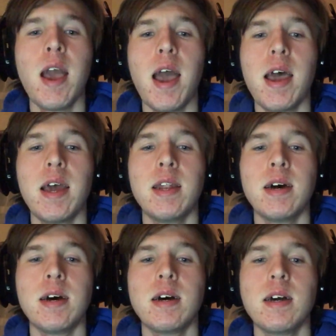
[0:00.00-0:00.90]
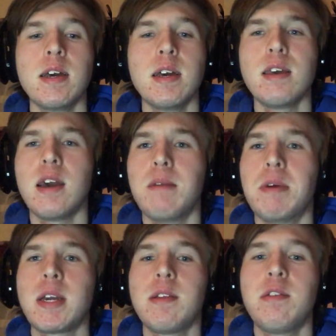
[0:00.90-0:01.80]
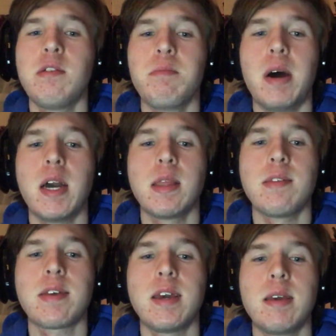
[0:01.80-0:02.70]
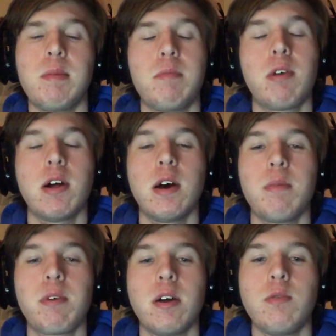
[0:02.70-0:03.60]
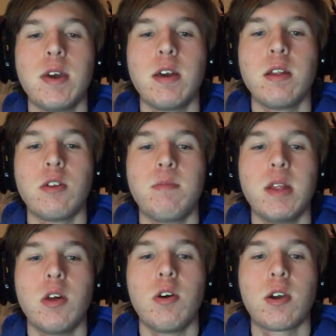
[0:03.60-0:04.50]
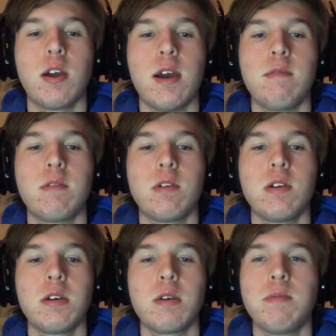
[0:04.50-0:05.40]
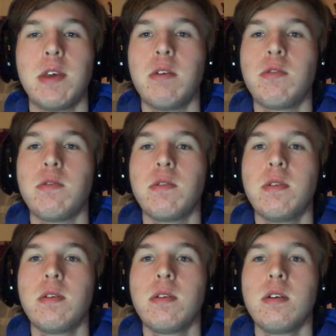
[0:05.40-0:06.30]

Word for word: And yeah, I might consider buying this game. I'll probably wait a little bit longer after it comes out, so it,